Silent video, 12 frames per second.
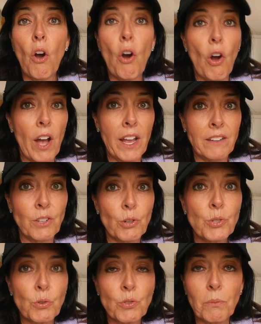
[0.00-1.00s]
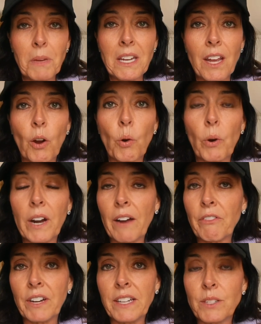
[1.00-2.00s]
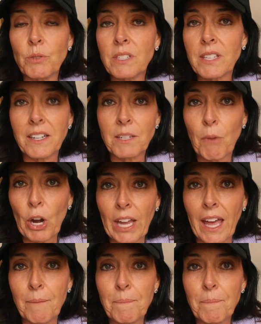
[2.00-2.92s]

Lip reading: on your social media or whatever it is you decide to market.